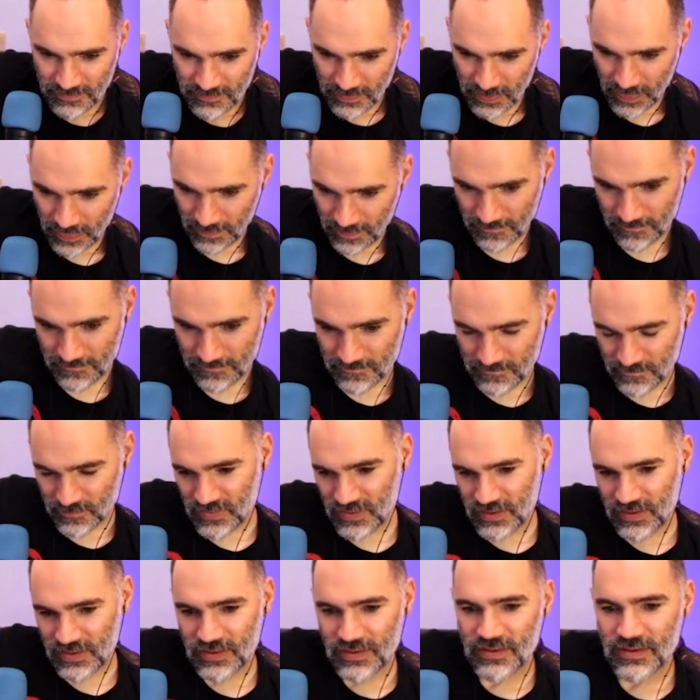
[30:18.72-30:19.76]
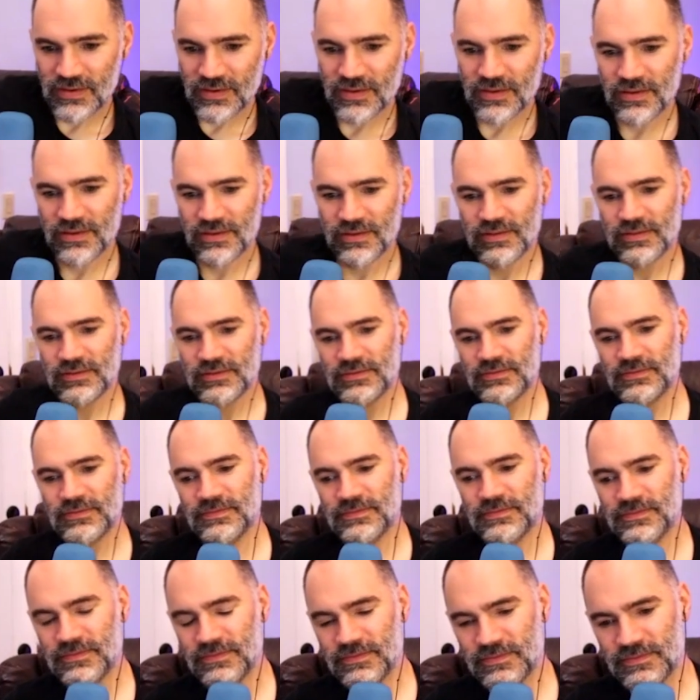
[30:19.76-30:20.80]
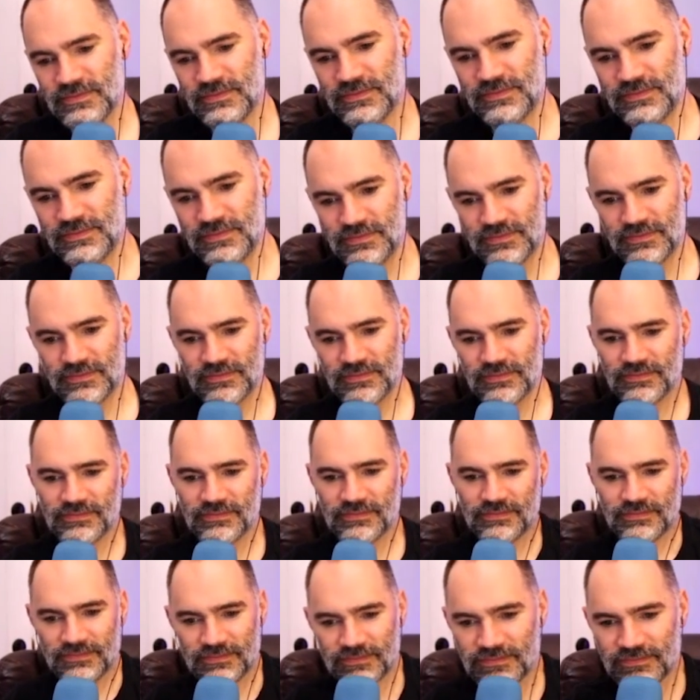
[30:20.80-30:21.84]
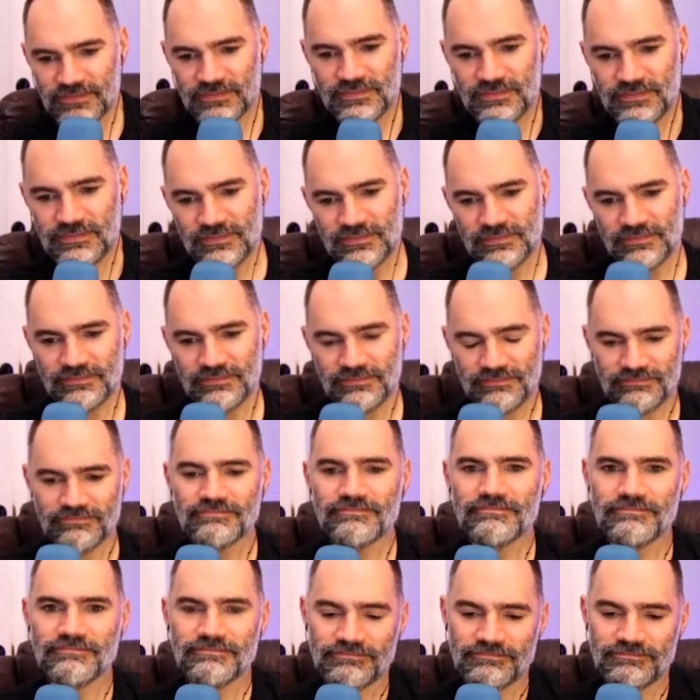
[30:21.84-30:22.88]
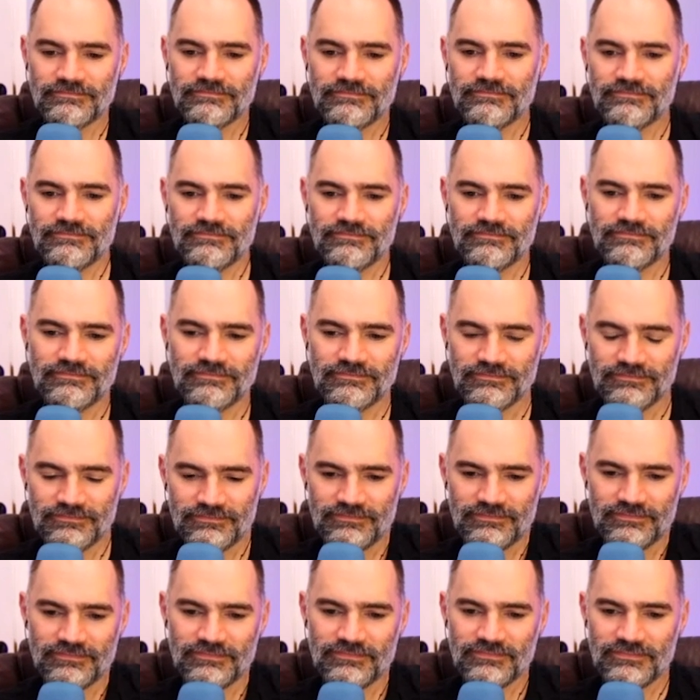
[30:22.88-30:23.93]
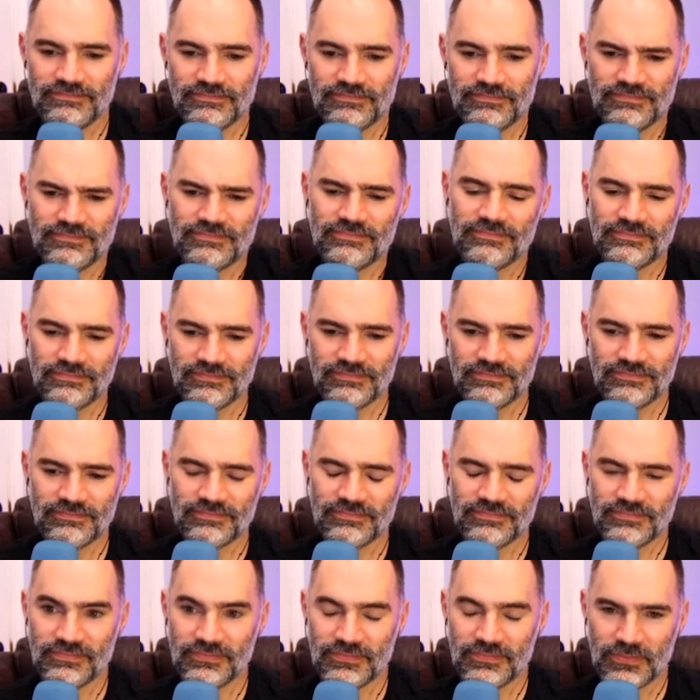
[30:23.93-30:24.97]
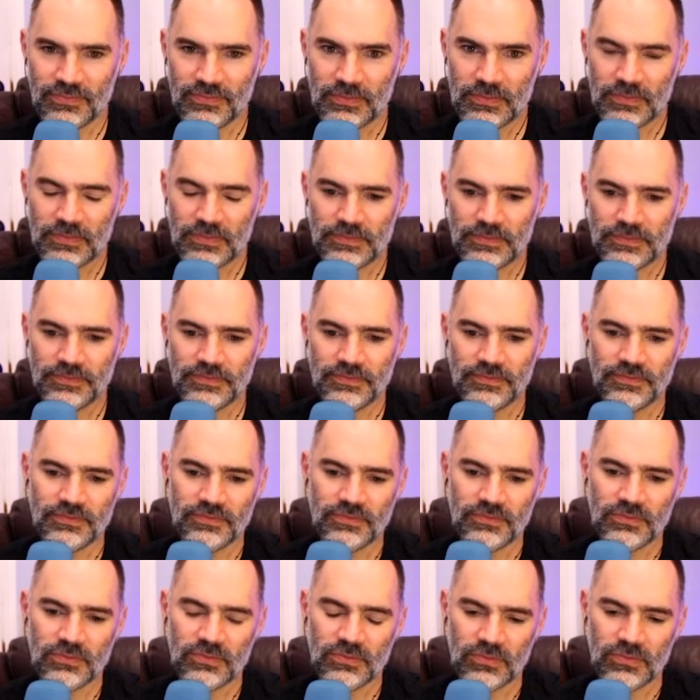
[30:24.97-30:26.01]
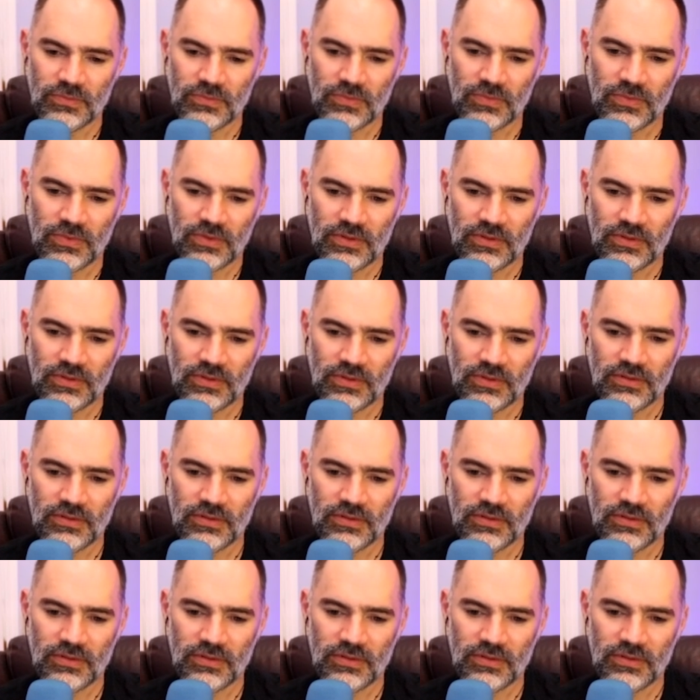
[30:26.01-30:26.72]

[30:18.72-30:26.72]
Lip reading: [no speech]